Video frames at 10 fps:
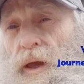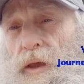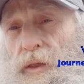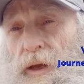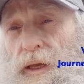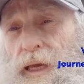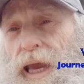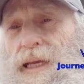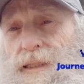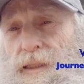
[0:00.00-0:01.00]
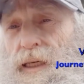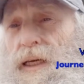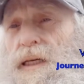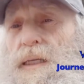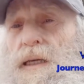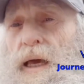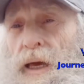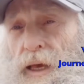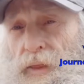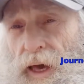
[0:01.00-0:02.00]
The casein
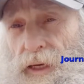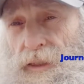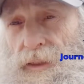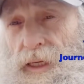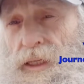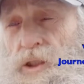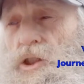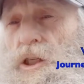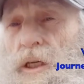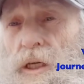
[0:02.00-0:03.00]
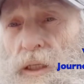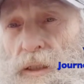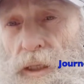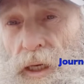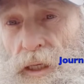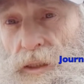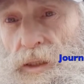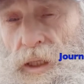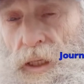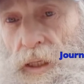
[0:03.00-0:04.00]
that is in cheese is
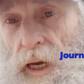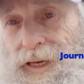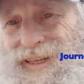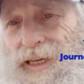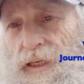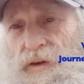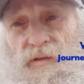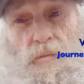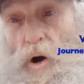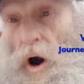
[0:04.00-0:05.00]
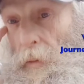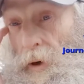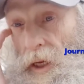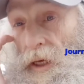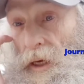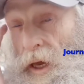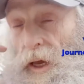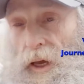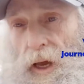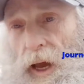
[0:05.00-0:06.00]
the addictive property,
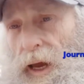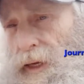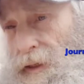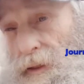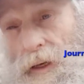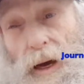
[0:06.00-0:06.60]
and